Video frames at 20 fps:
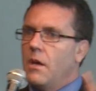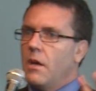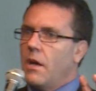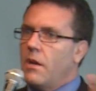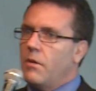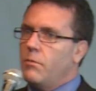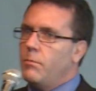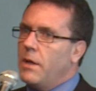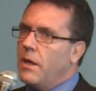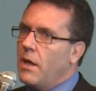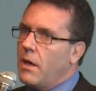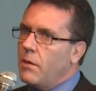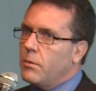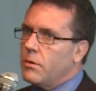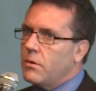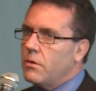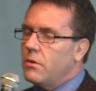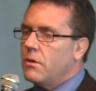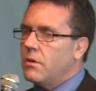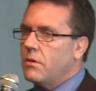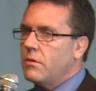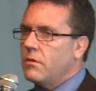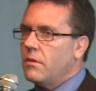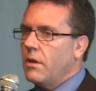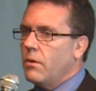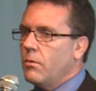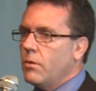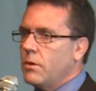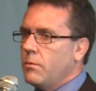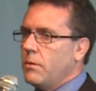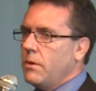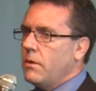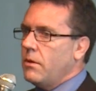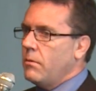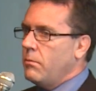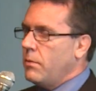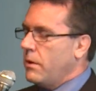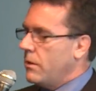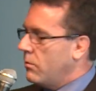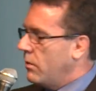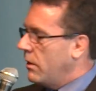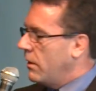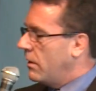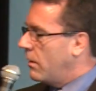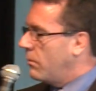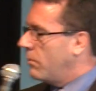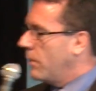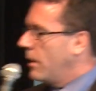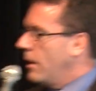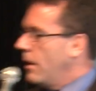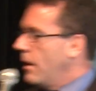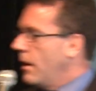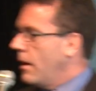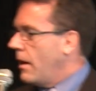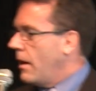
kind of being able to distinguish between them.